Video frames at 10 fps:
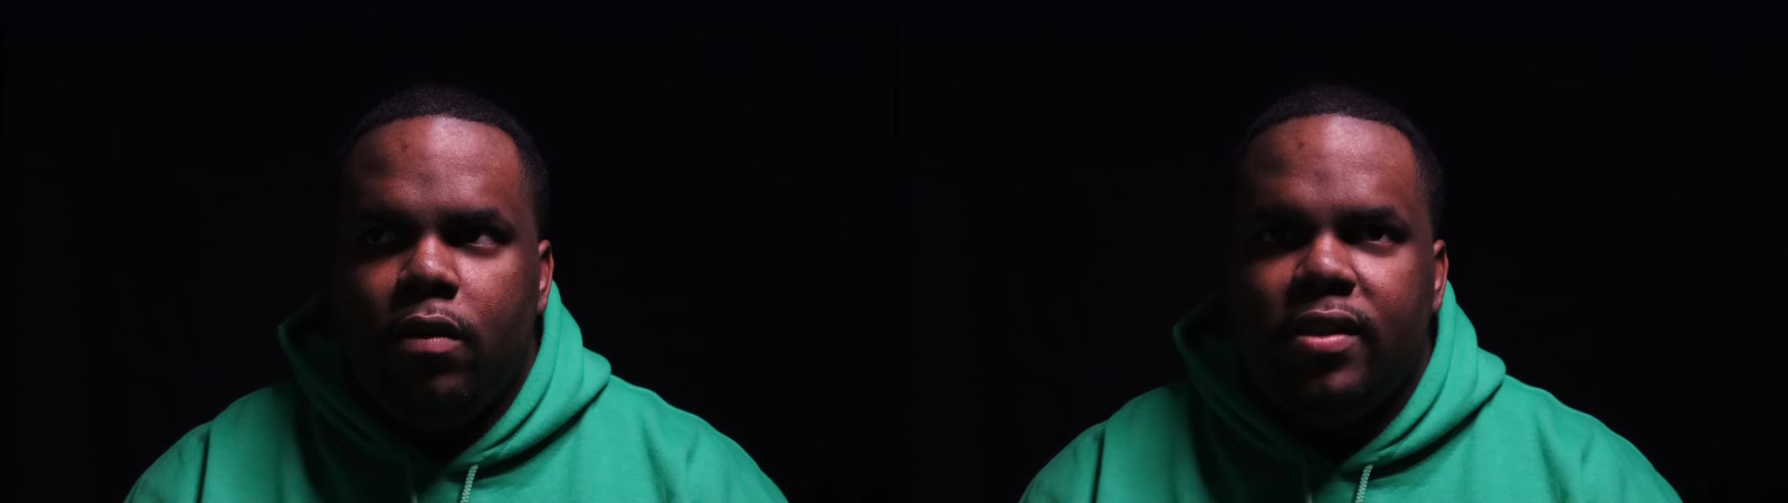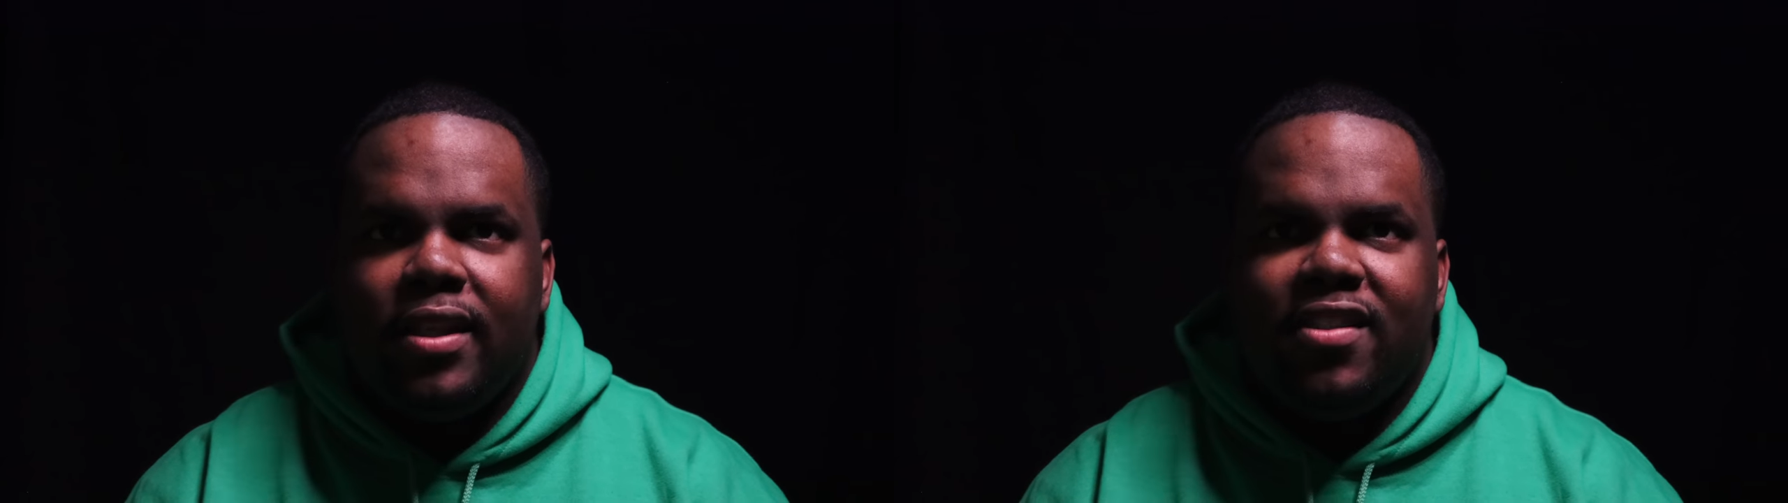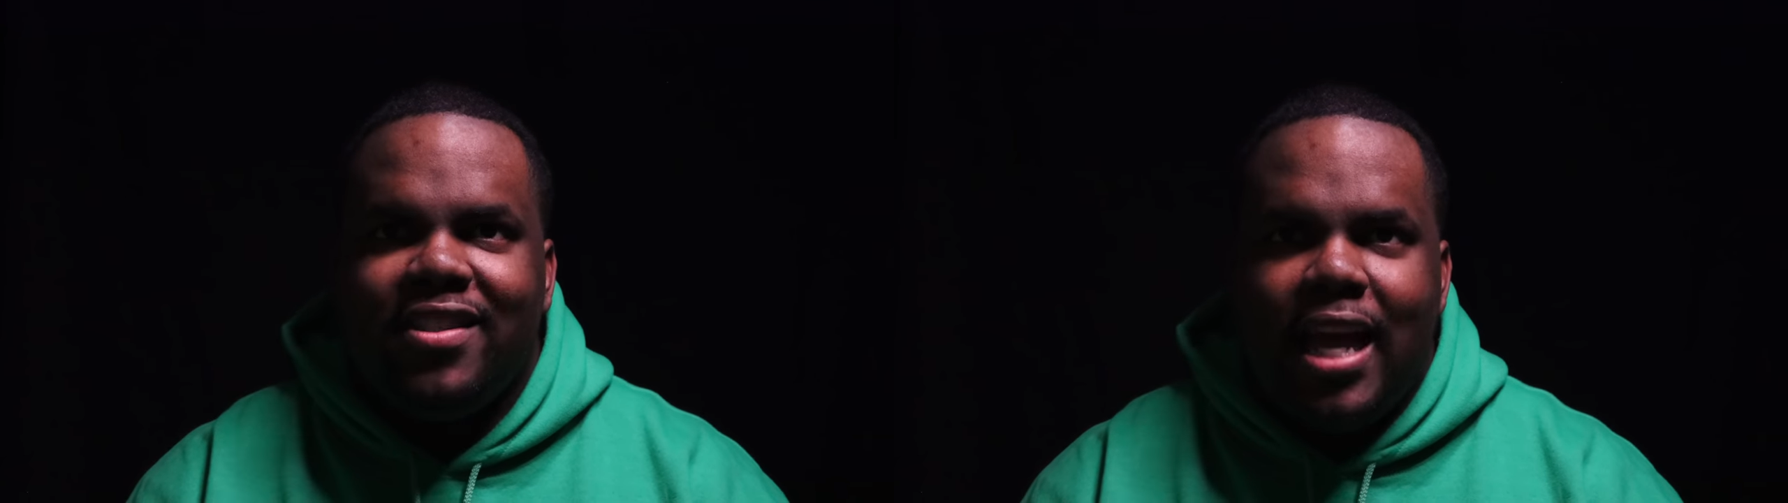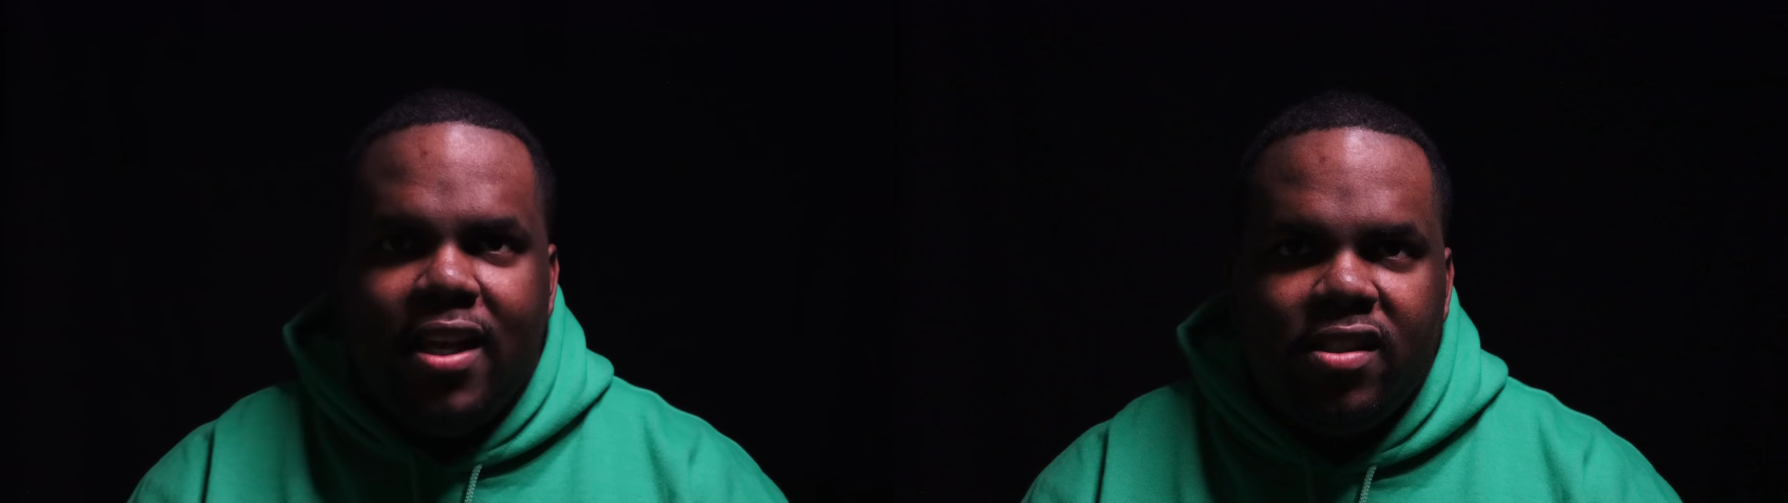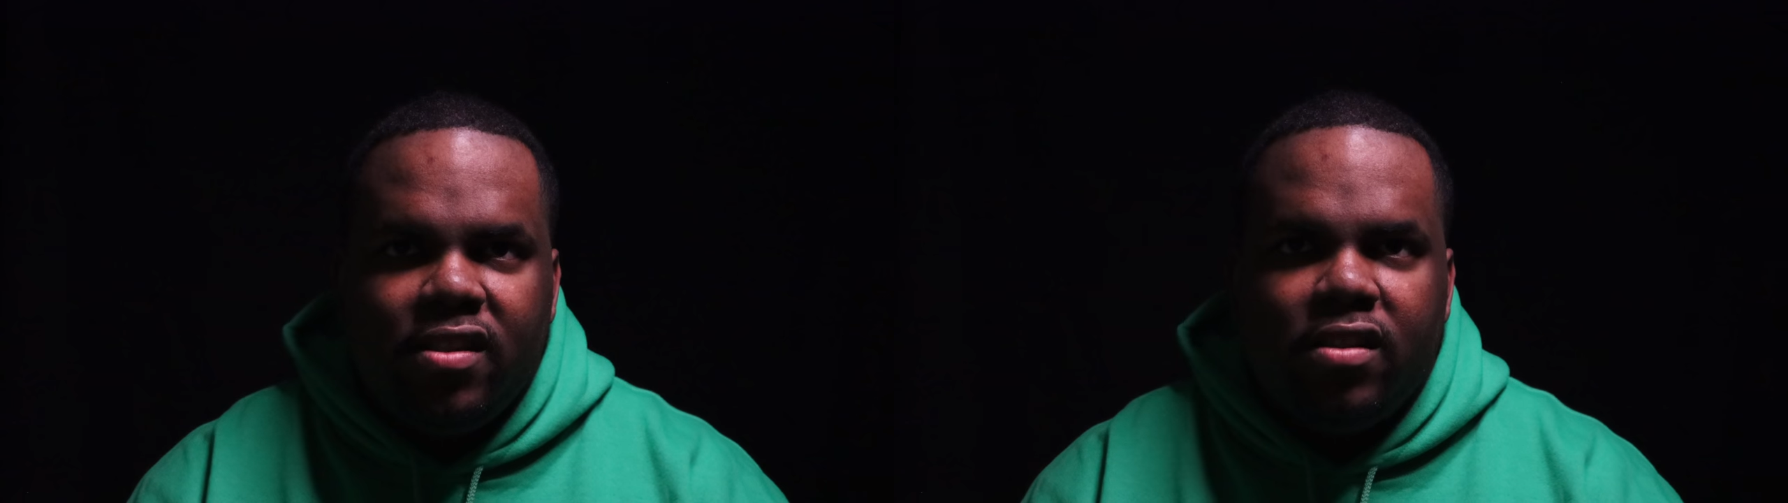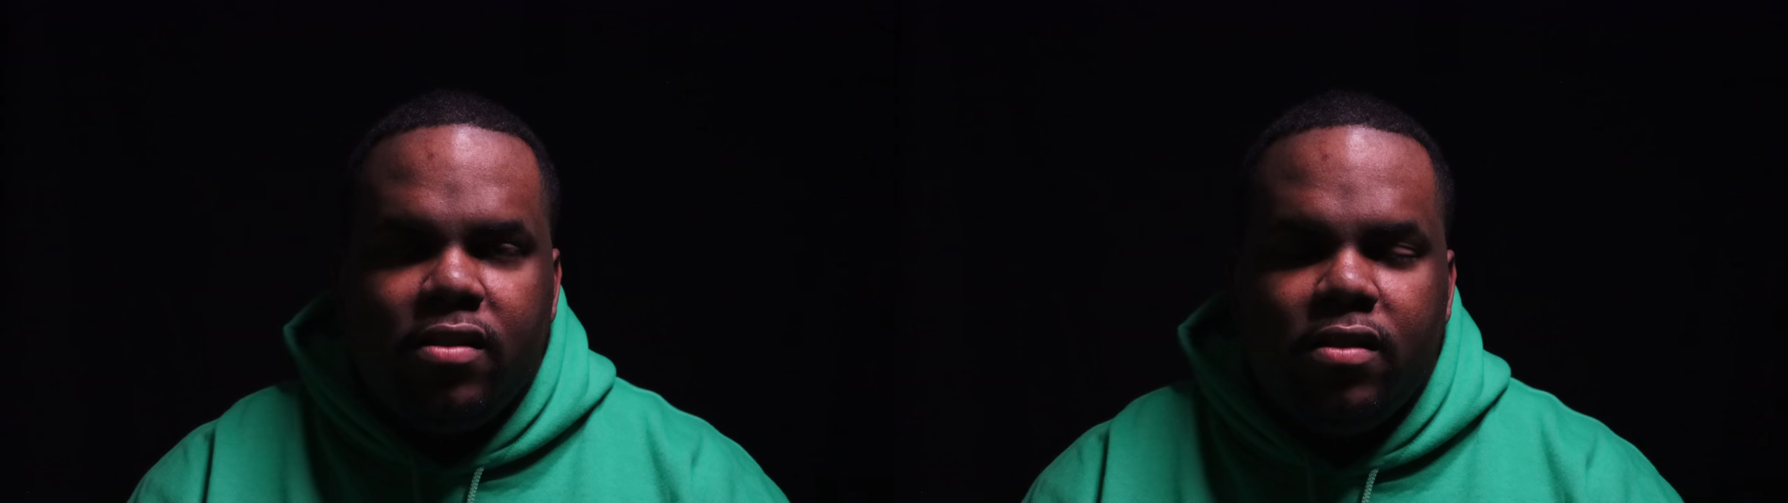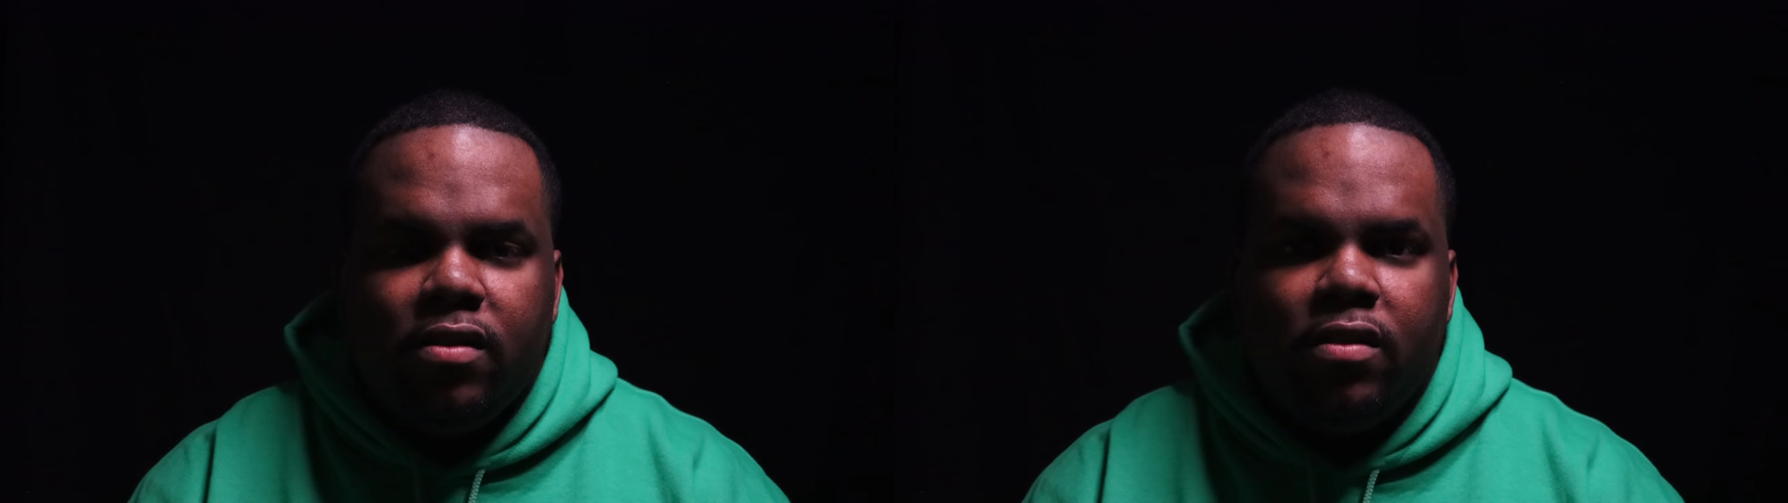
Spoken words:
success,